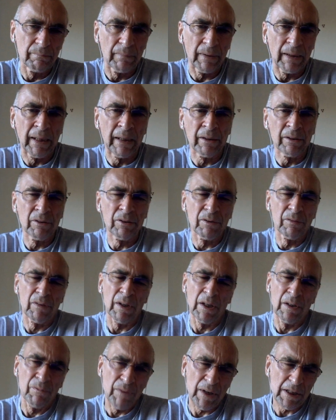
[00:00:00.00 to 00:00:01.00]
And the
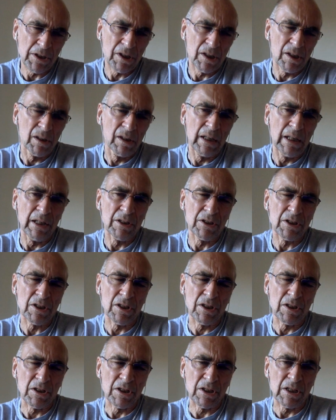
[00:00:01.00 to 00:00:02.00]
investor needs
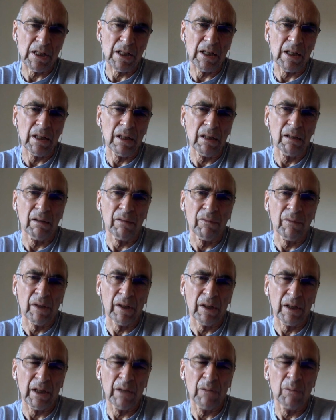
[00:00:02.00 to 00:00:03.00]
to see
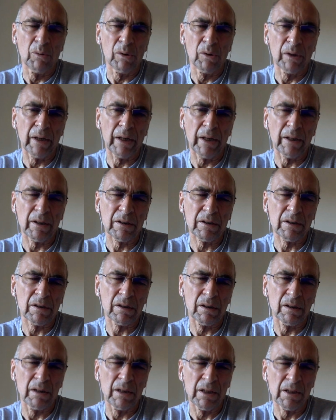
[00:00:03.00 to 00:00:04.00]
that he will get
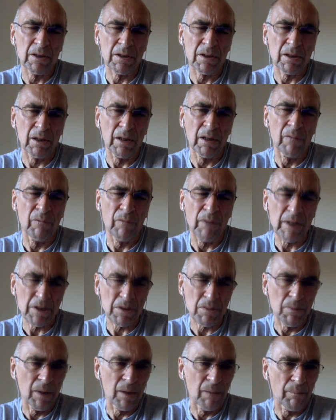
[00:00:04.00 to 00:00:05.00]
his
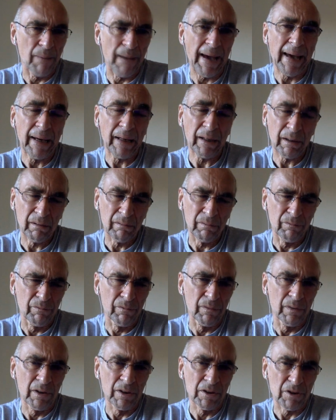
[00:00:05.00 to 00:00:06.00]
investment back
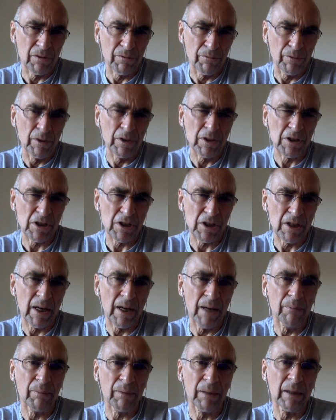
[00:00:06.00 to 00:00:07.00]
as a first
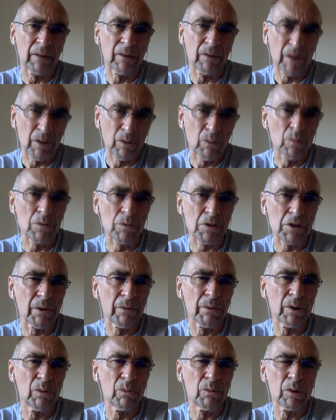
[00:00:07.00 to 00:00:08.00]
step, and that also
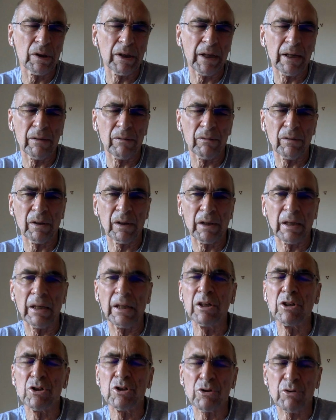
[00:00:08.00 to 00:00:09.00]
he will get the
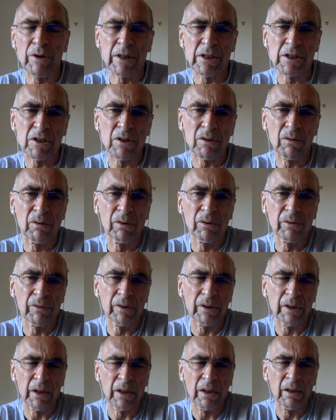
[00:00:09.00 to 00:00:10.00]
interest on
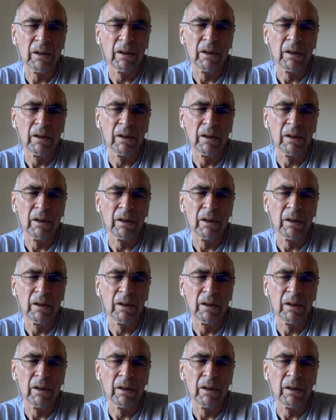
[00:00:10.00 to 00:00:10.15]
the